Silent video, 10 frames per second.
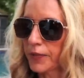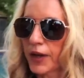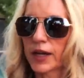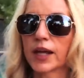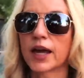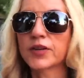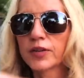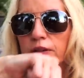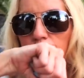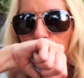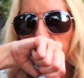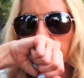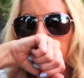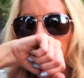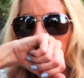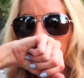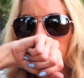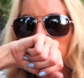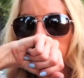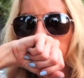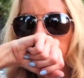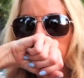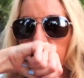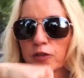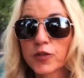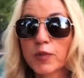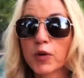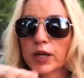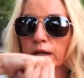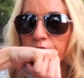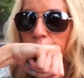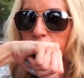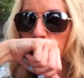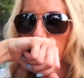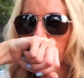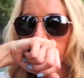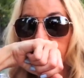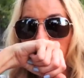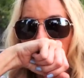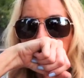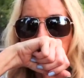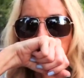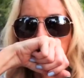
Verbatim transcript: and it has a little bit of smokiness as it dries down.